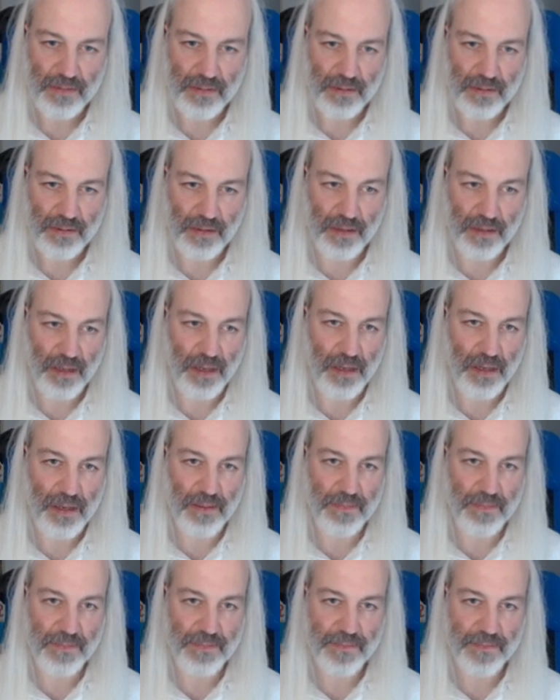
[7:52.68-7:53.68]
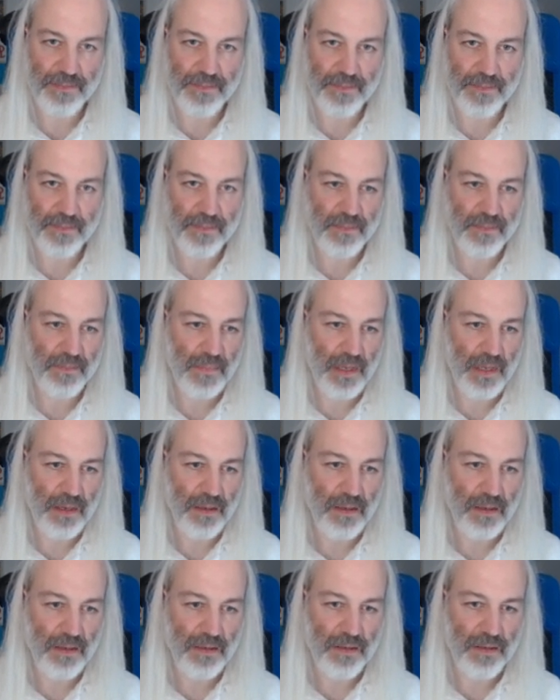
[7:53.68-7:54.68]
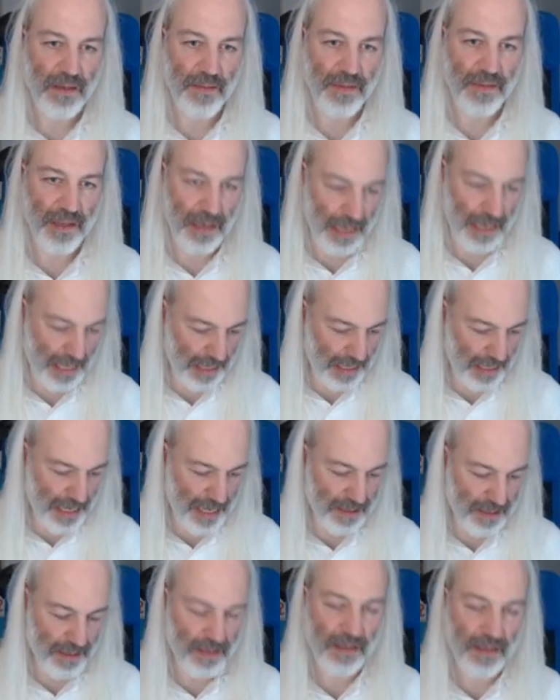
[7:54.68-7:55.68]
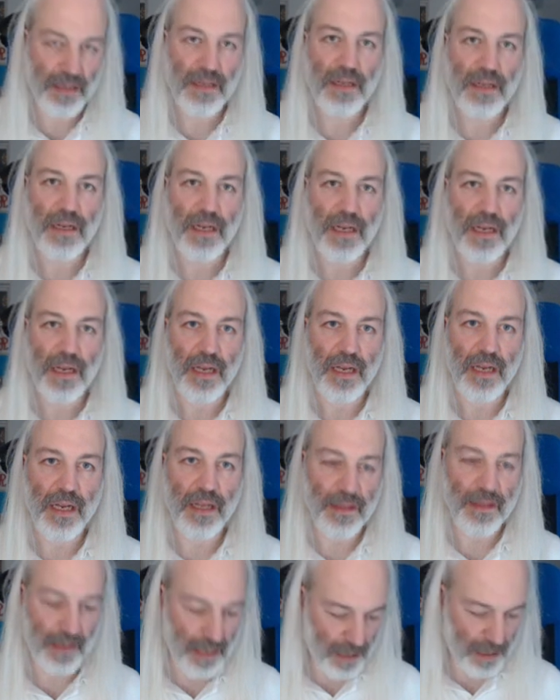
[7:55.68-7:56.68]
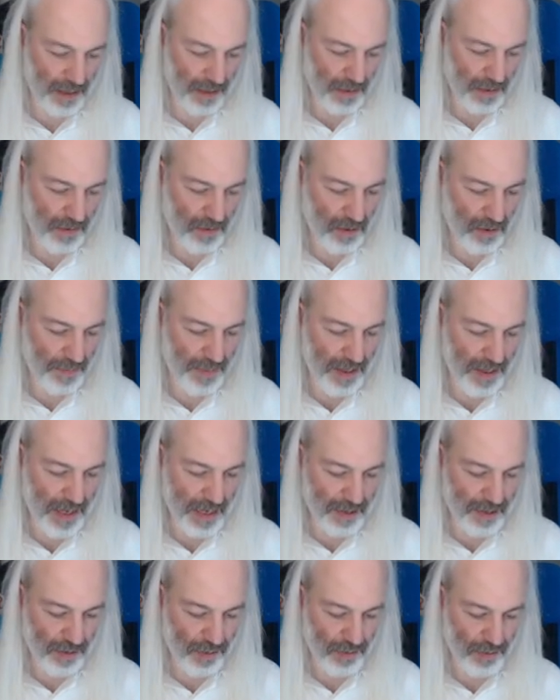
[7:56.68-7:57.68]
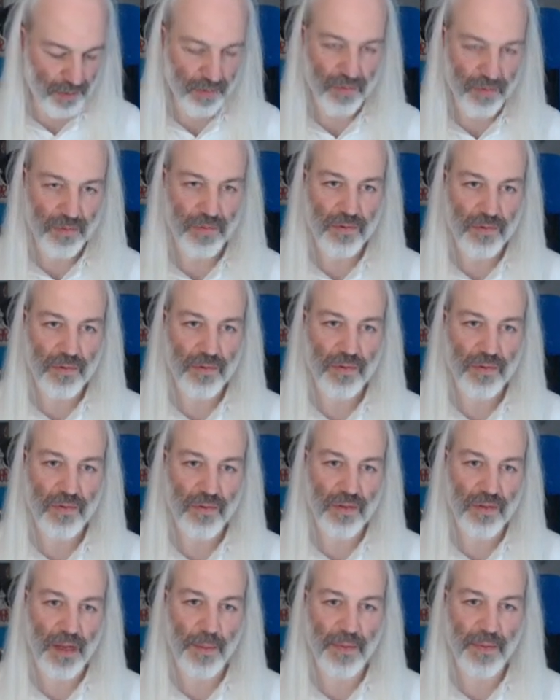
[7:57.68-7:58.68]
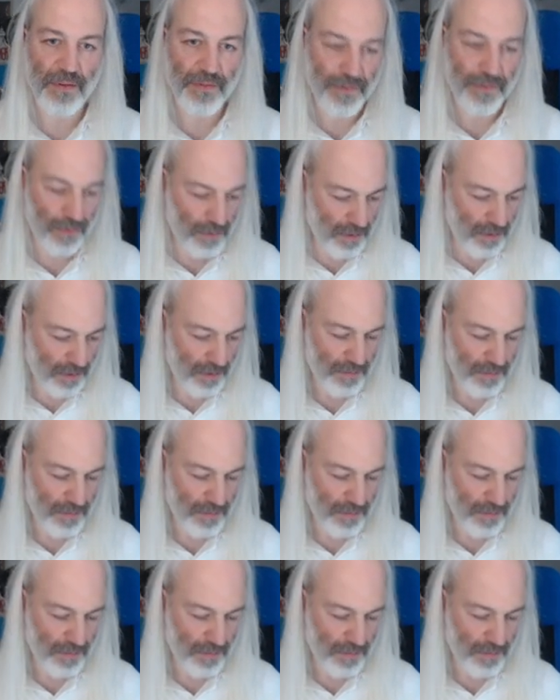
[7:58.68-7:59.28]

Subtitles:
Yeah, something like that, and then copy that to number 4